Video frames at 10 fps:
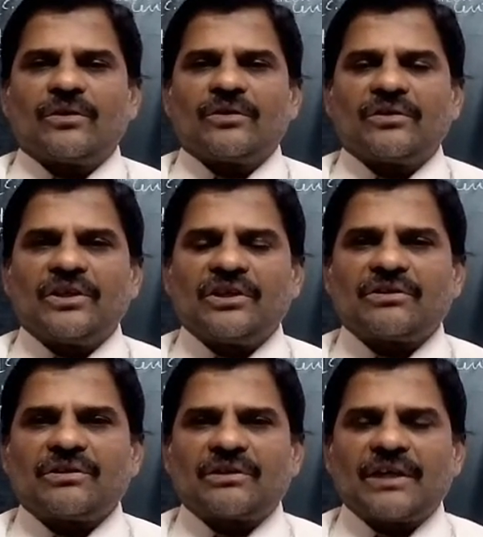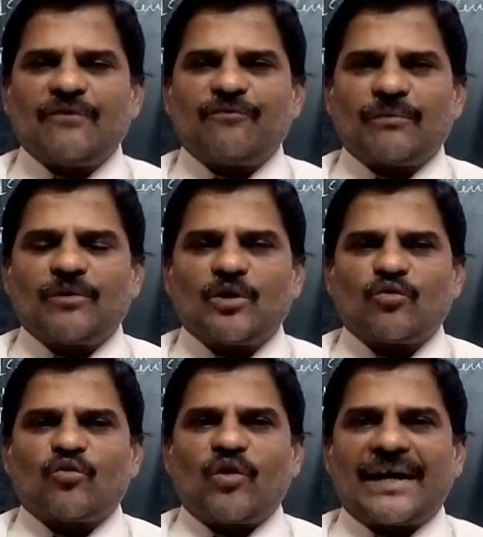he came from
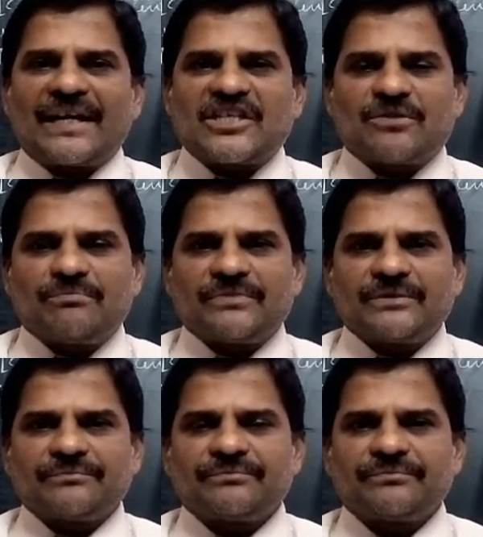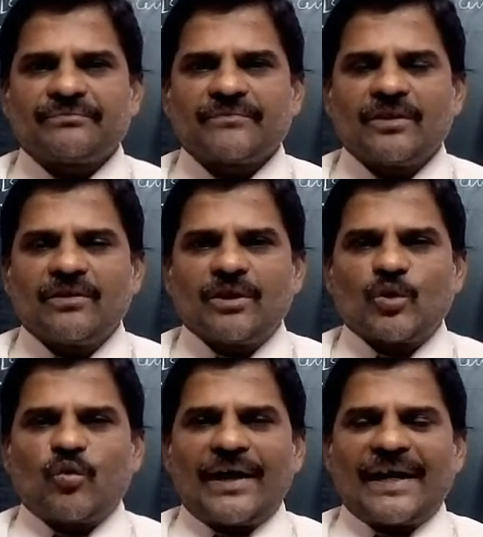Khwarizm.
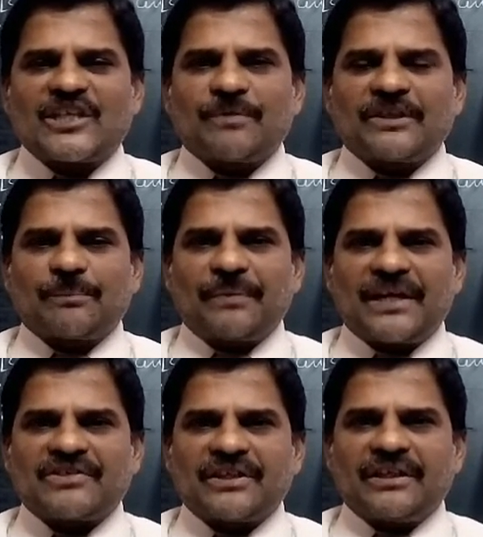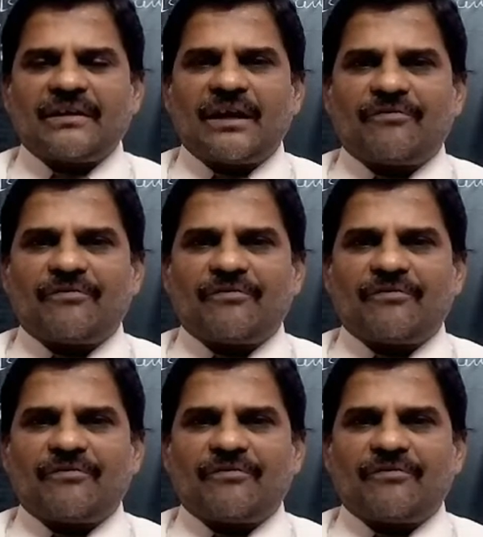Khwarizm is a place in